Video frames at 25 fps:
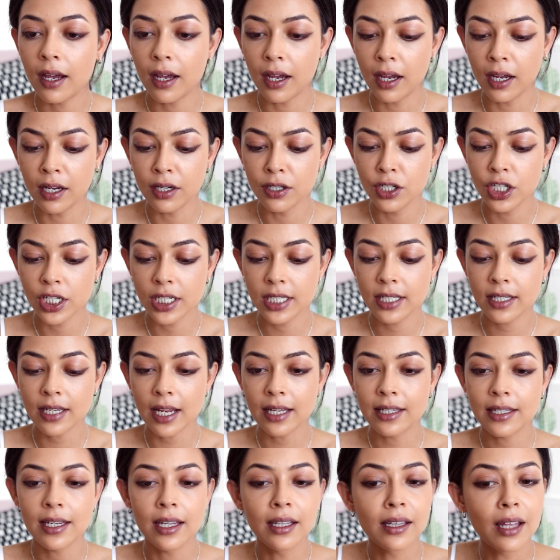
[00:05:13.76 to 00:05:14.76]
and just
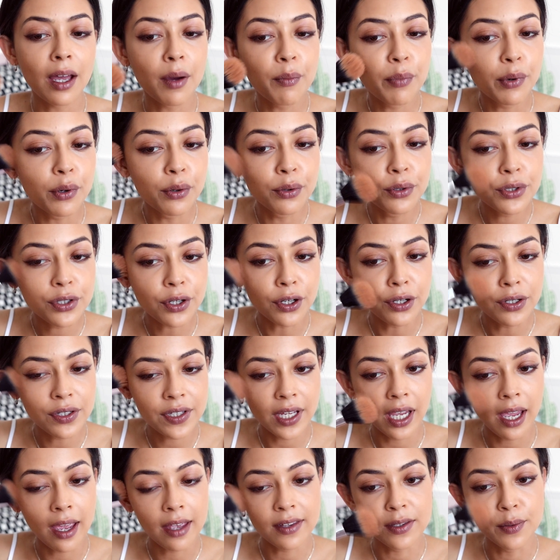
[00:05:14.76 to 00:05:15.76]
setting that, but also
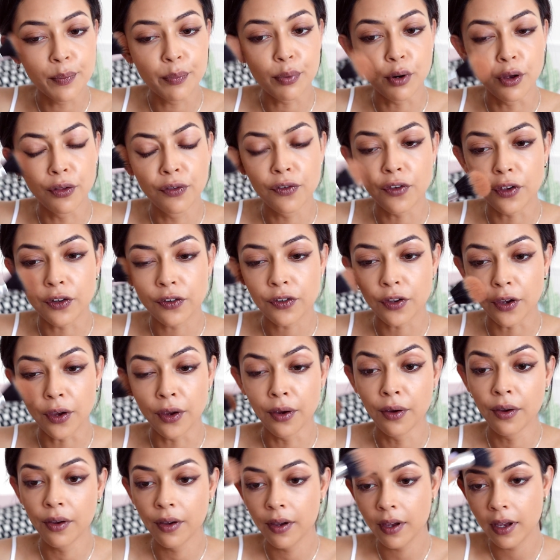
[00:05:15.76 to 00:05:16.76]
using it as a bronzer
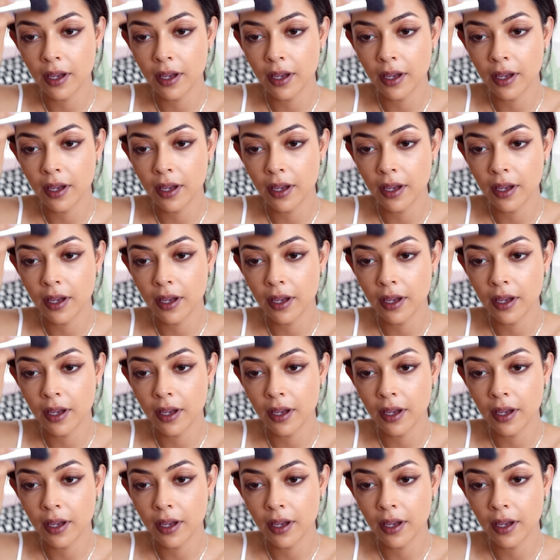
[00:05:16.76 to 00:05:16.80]
too.